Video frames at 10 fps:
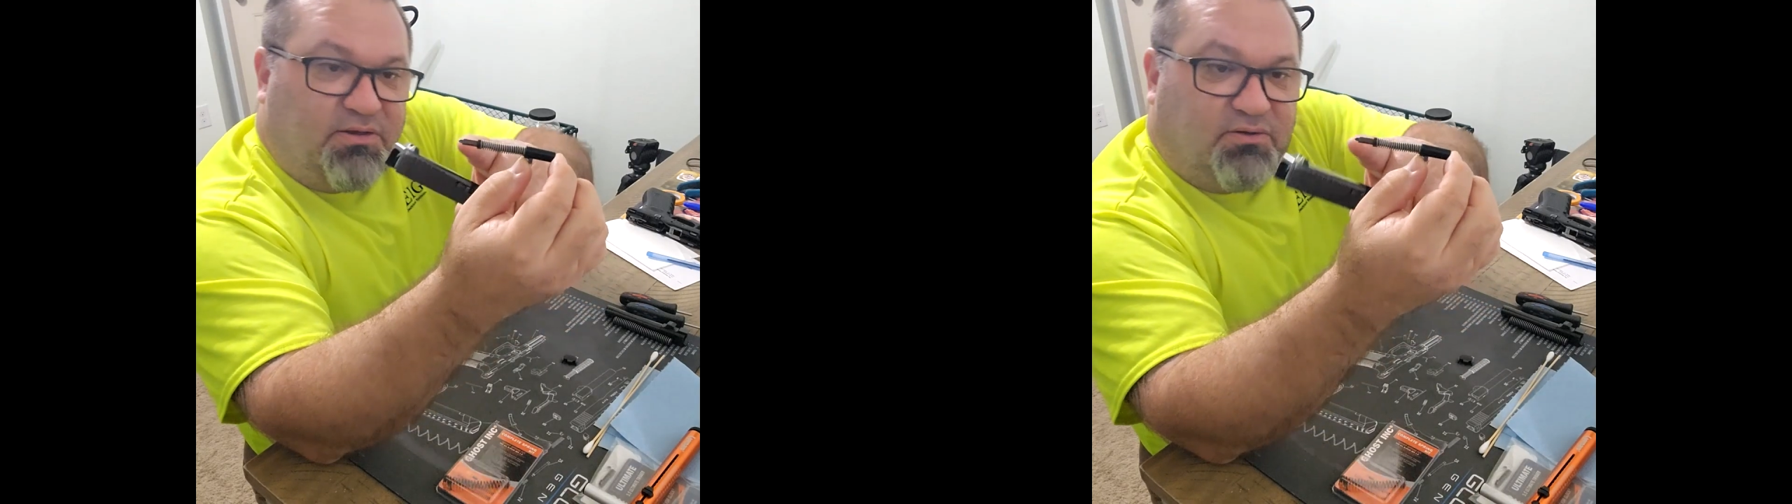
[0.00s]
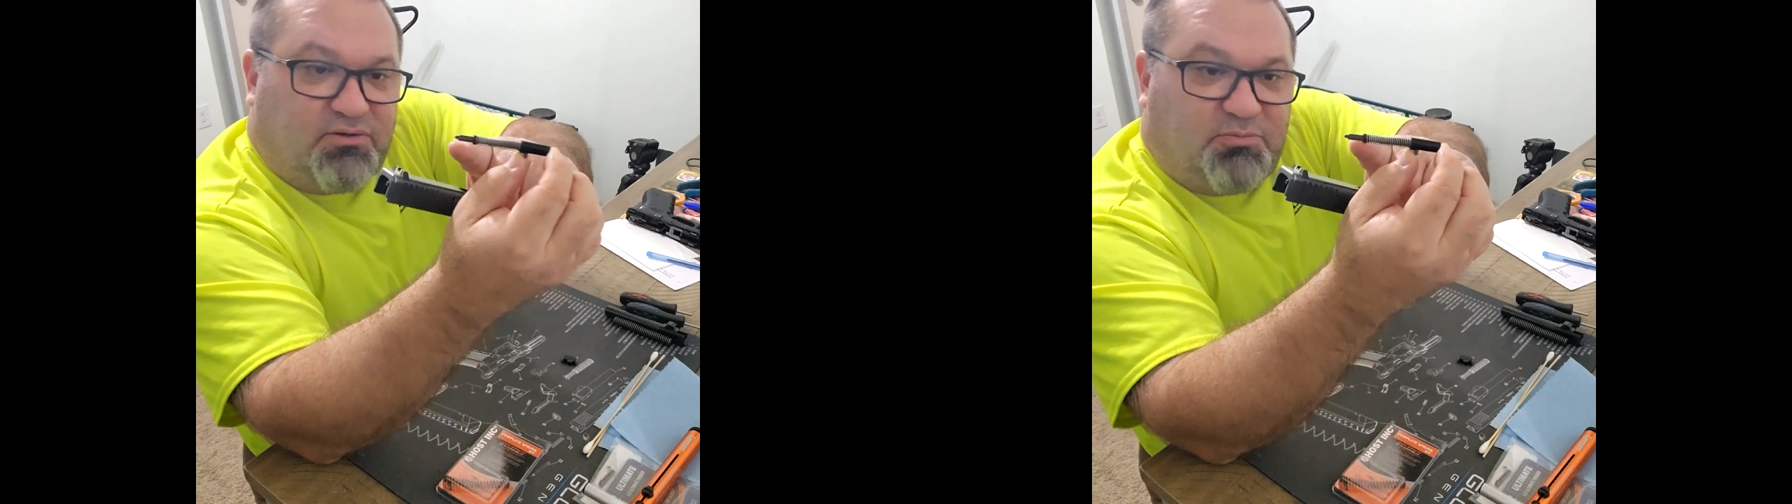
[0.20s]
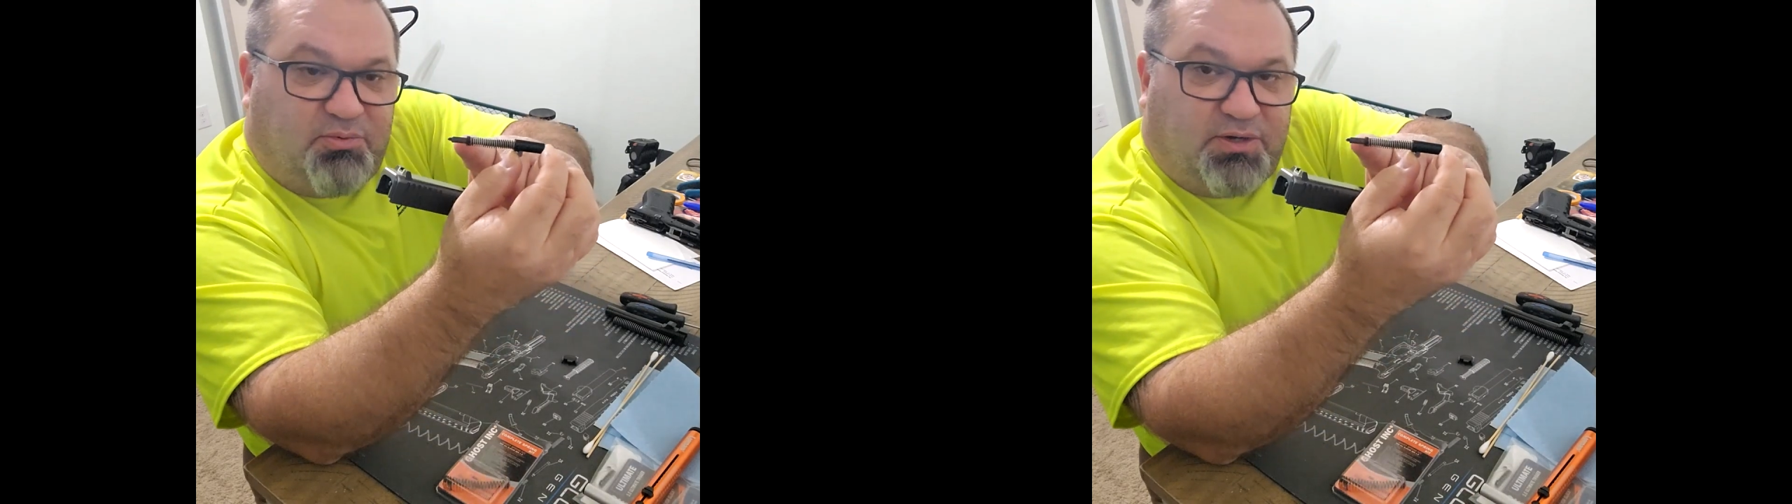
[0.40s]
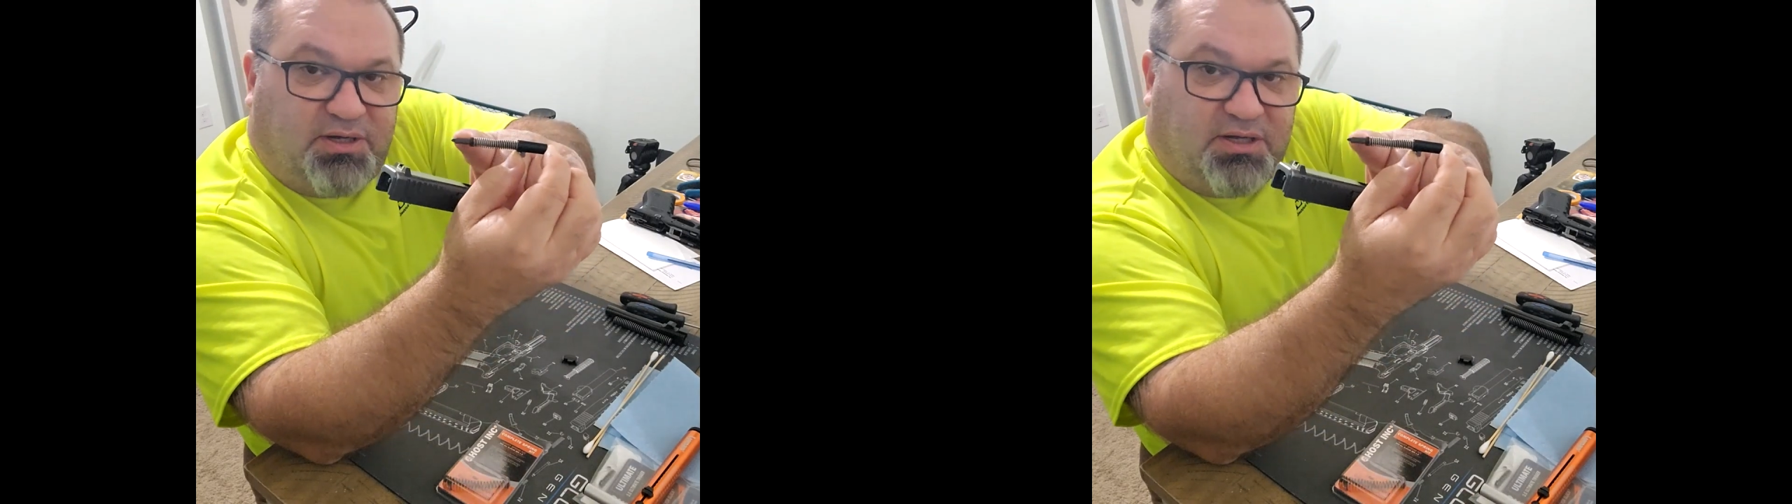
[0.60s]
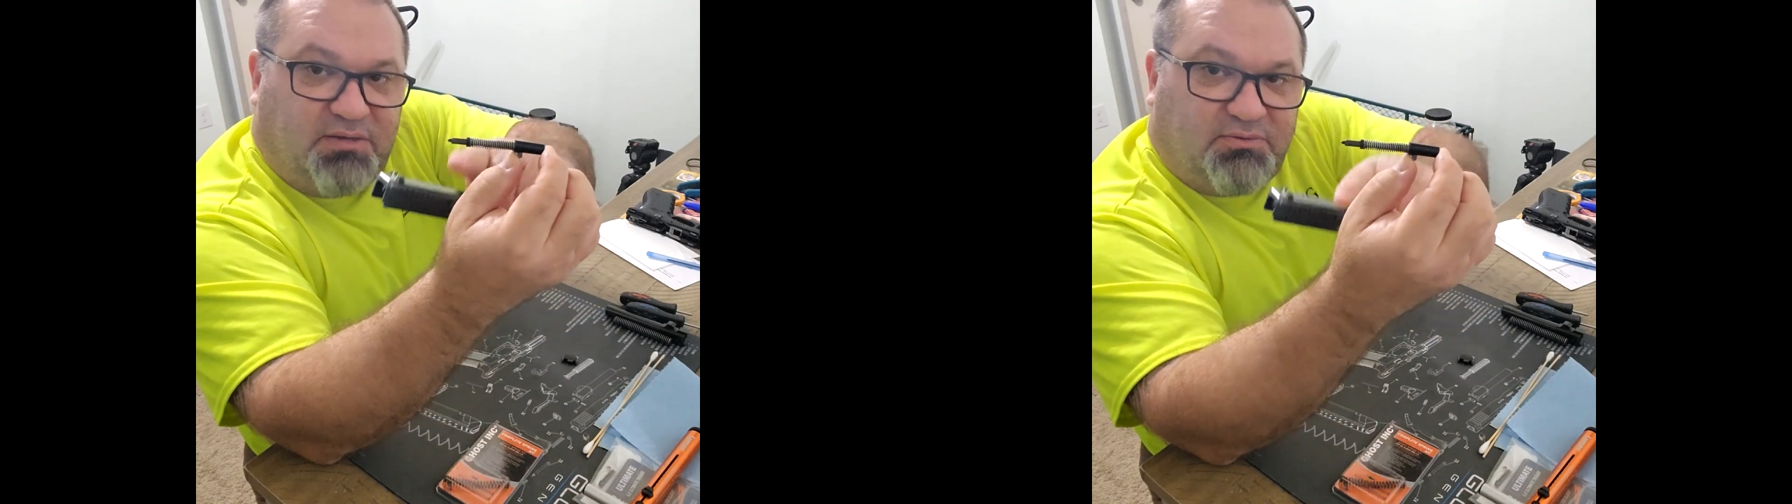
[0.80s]
your spring
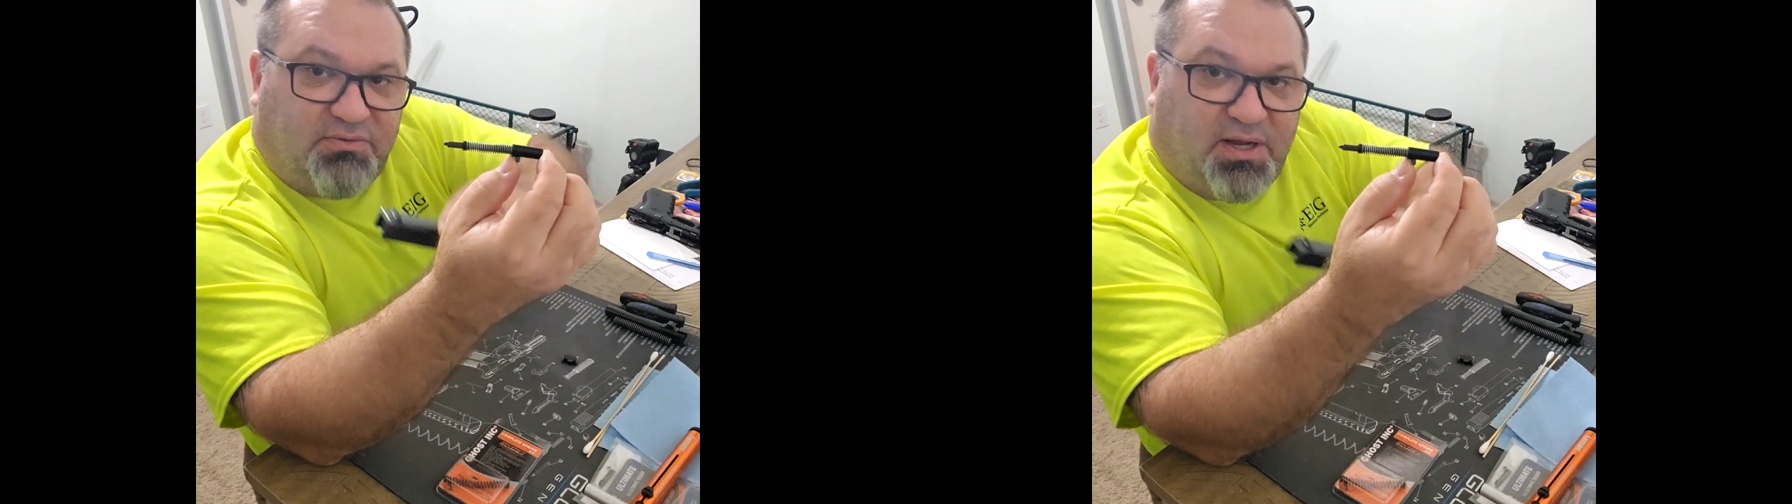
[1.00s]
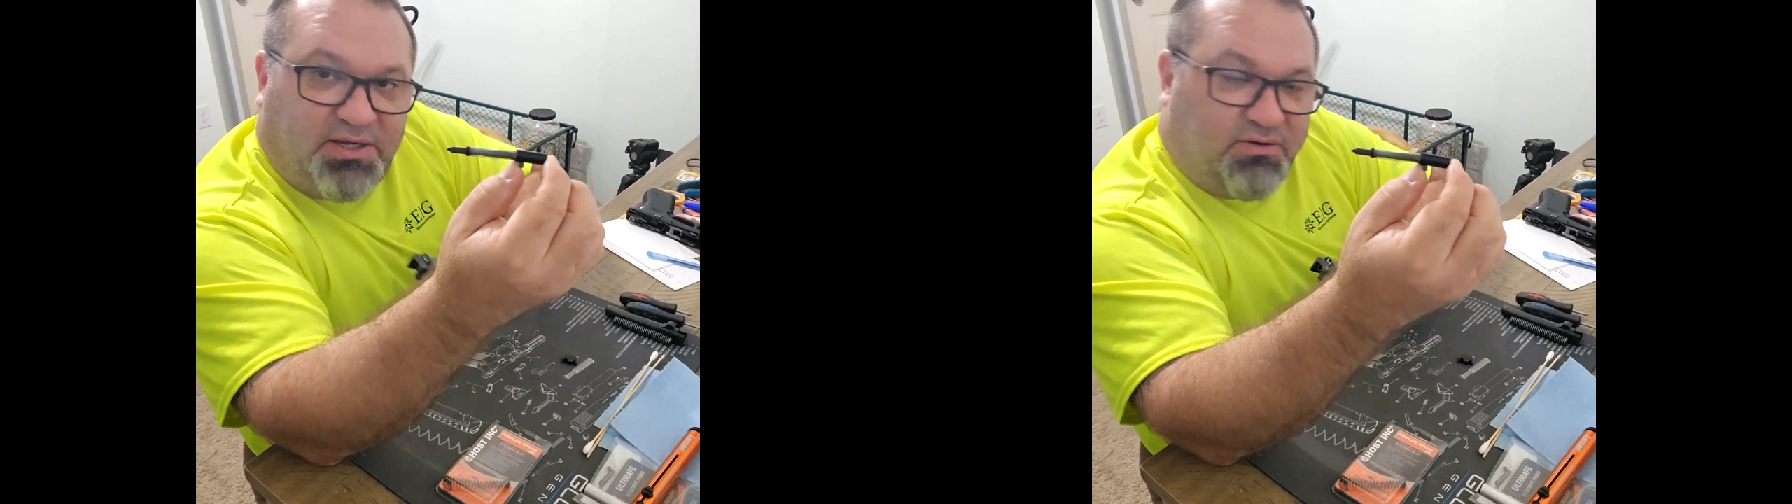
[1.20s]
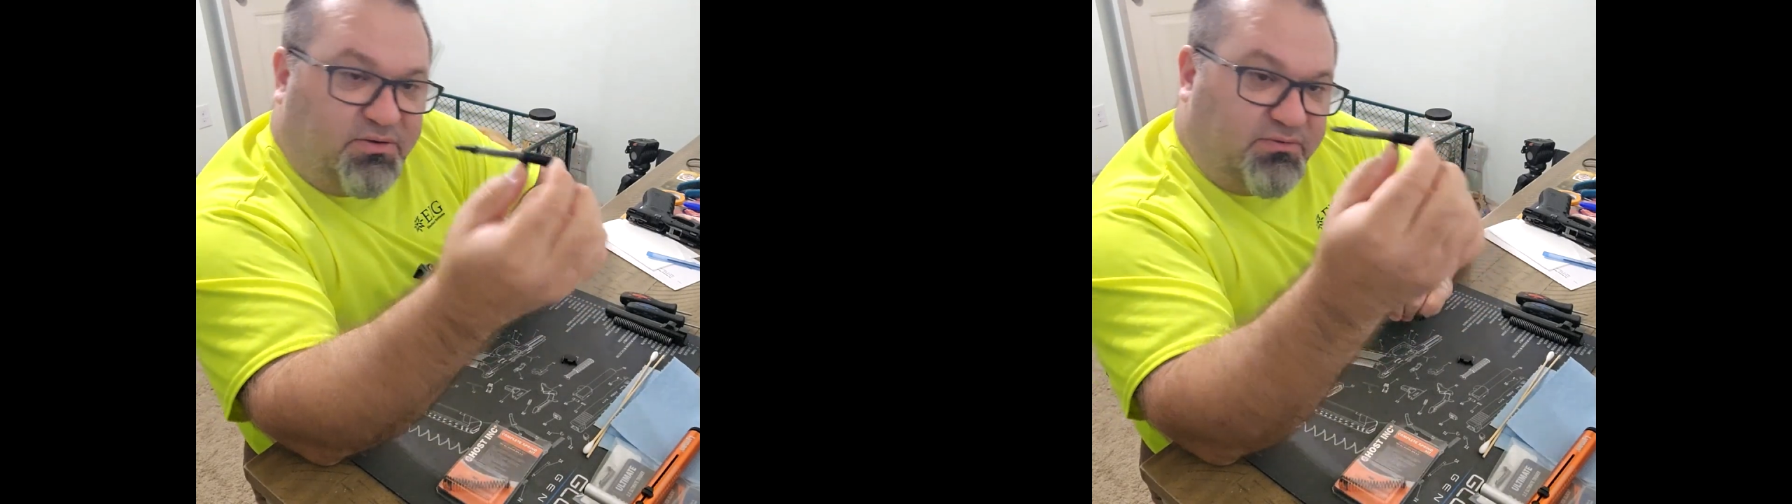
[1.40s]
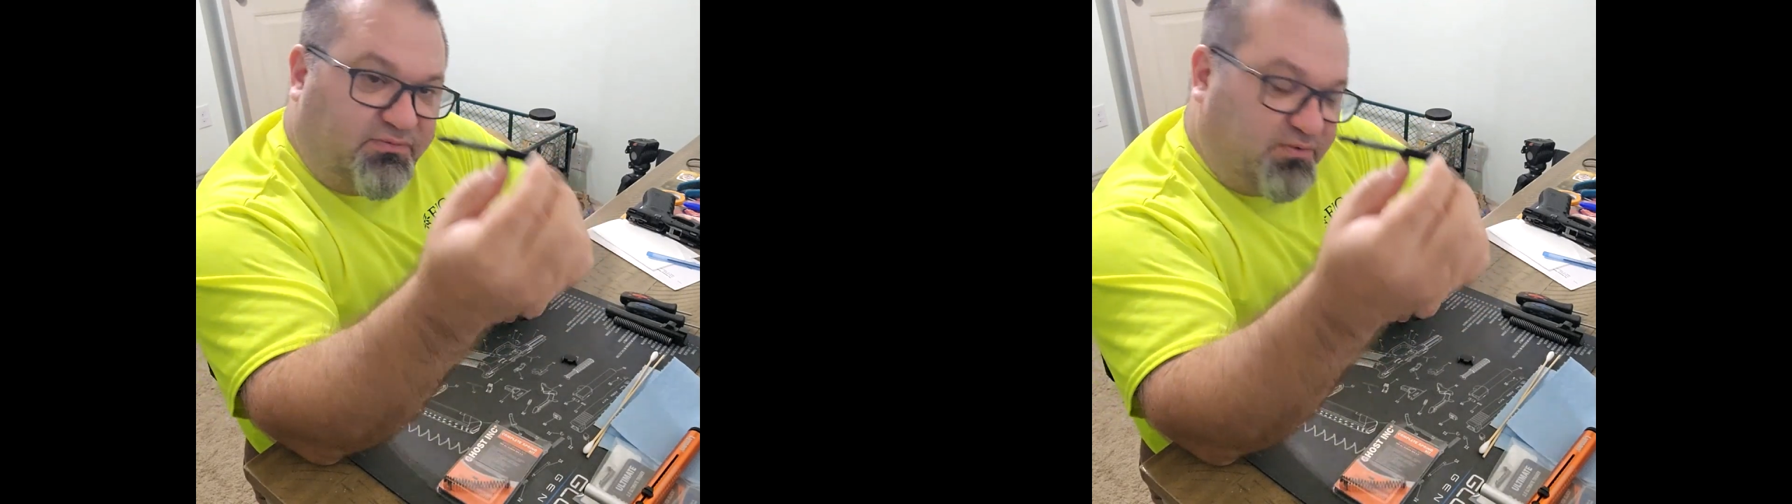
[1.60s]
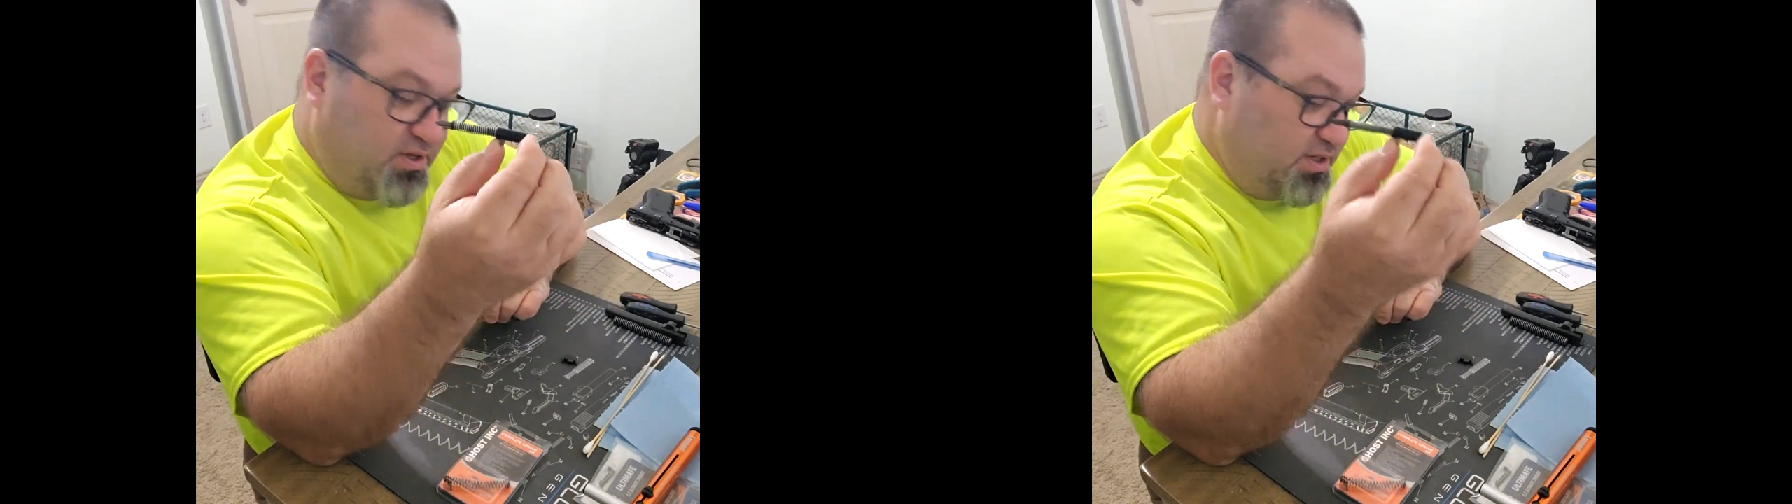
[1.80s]
cups right here on the
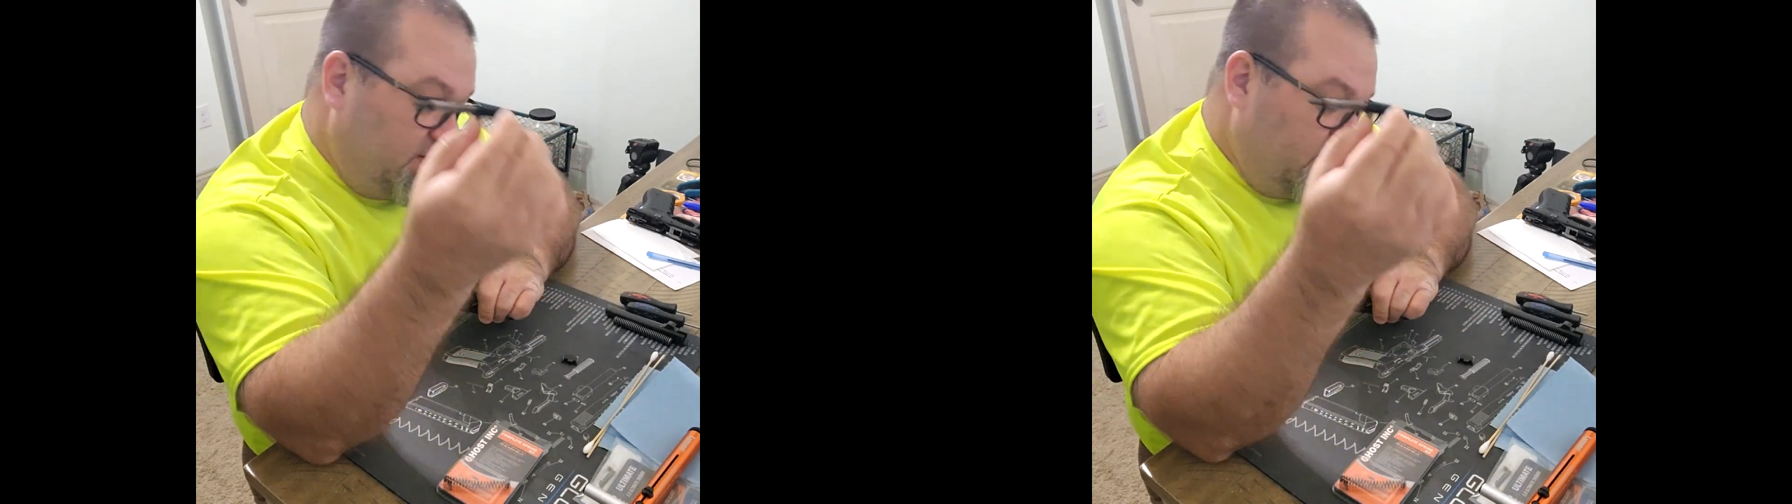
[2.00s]
front.